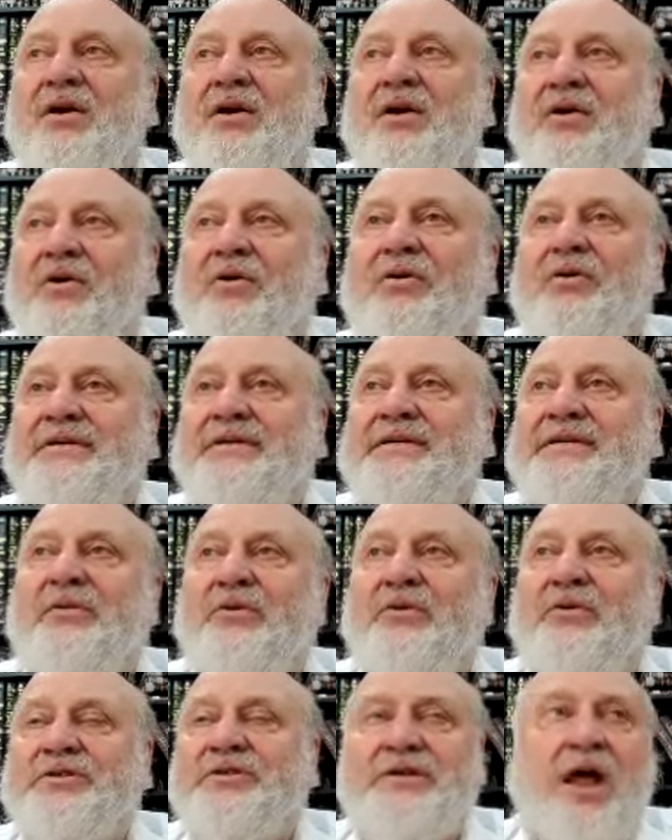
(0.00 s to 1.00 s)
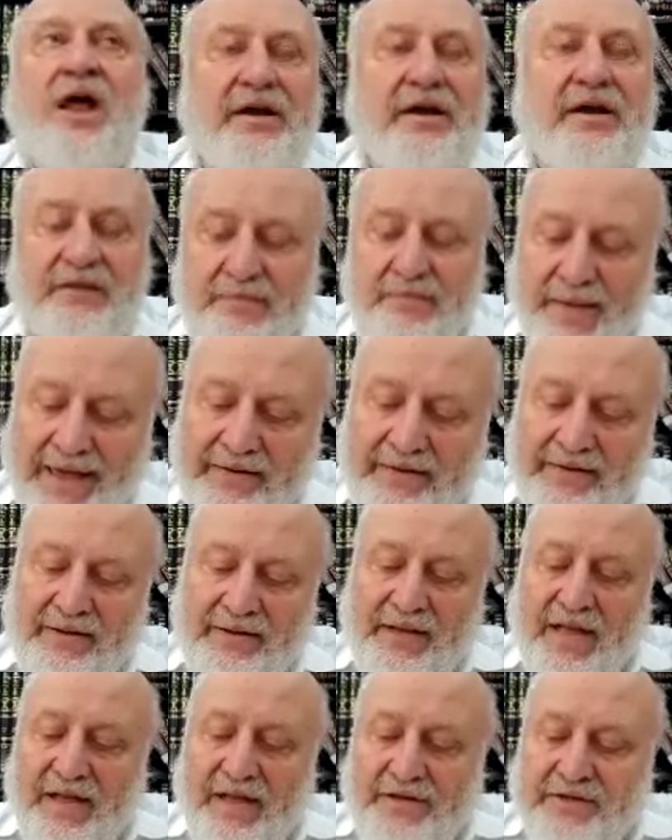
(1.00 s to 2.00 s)
or a sale which is in high demand.
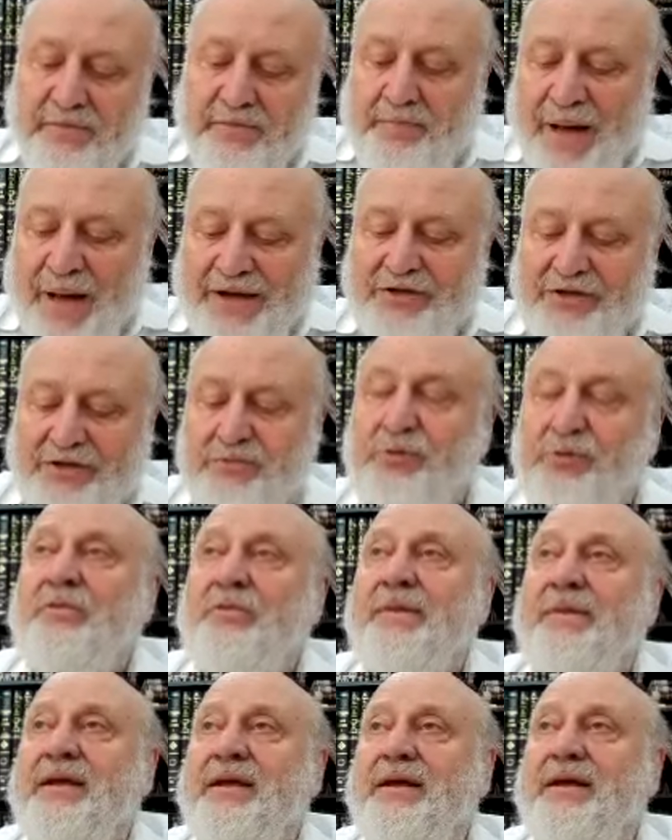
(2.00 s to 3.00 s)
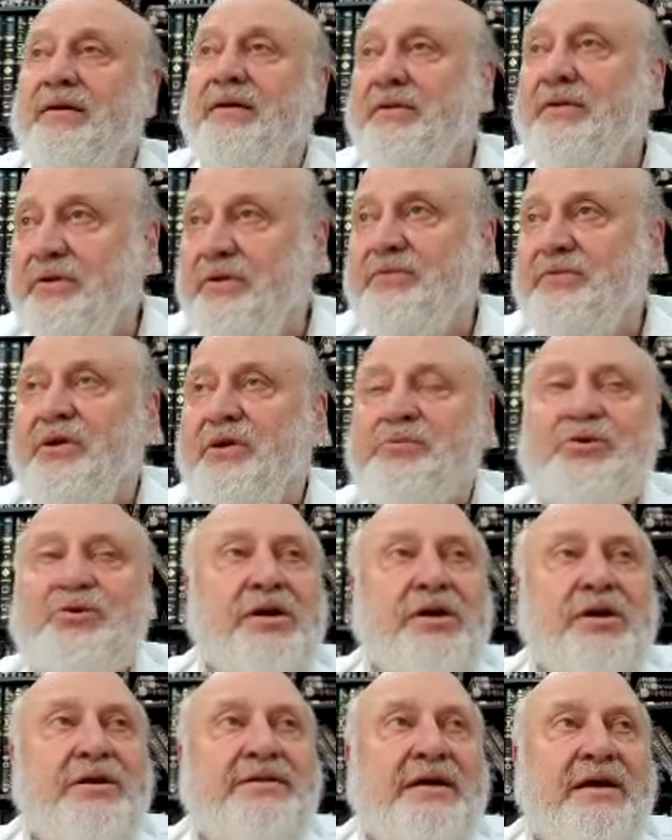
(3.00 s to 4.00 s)
So Pasha's we're talking about here, somebody's
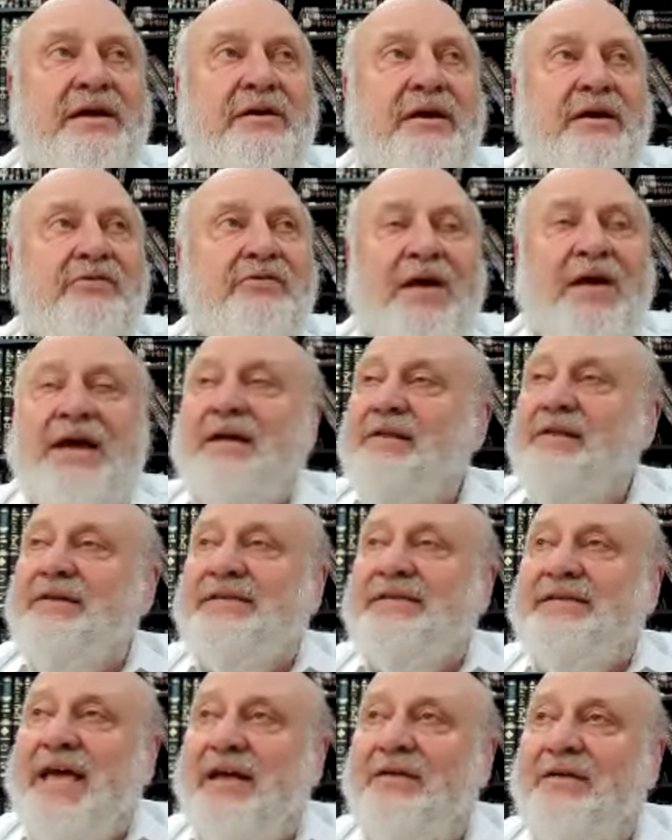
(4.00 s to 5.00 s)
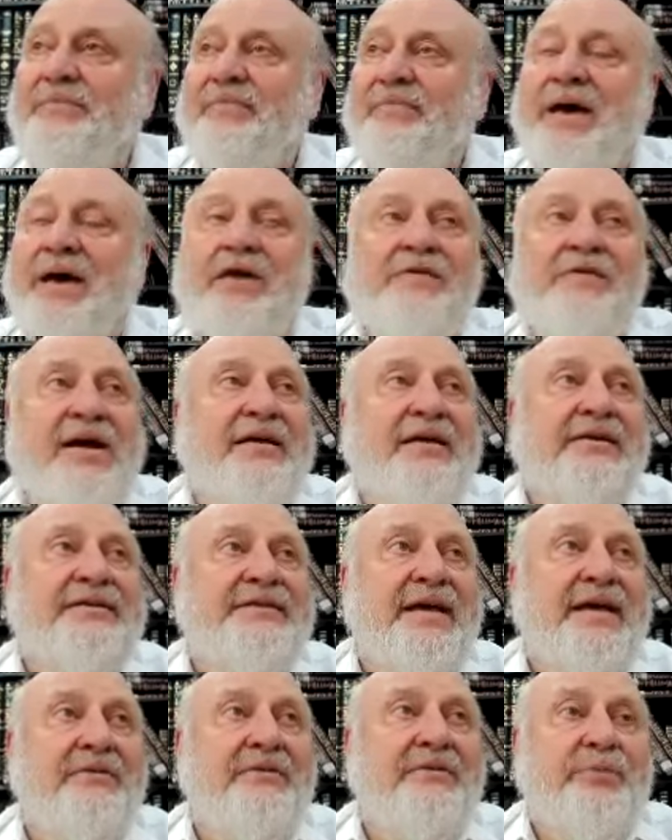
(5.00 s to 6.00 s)
trying to say a regular sale, right? A regular
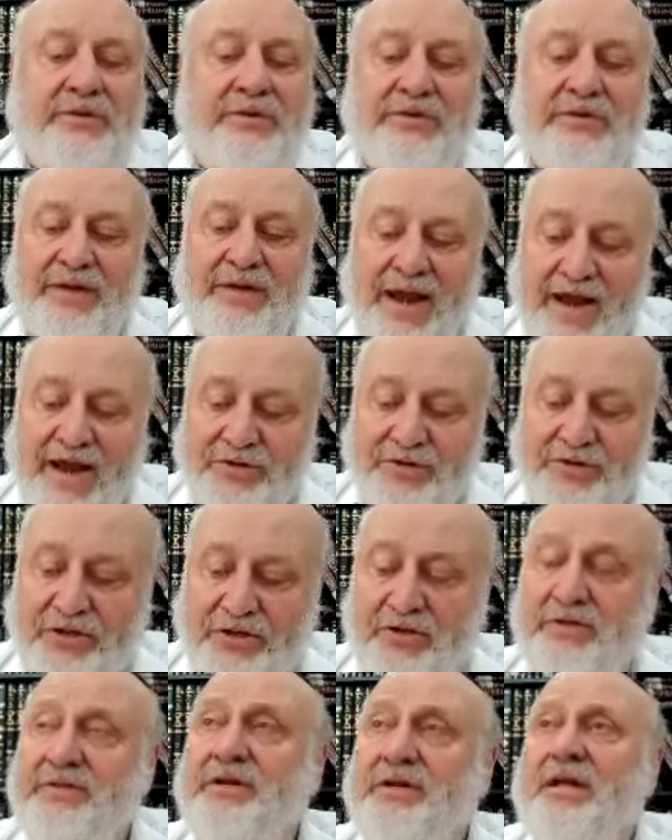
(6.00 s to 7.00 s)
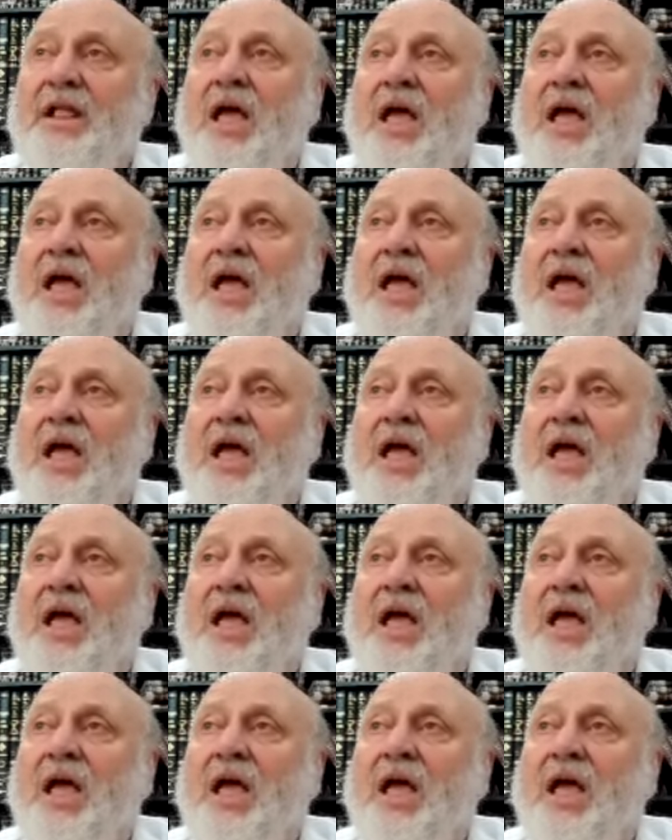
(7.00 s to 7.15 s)
sale, but this is how she learns.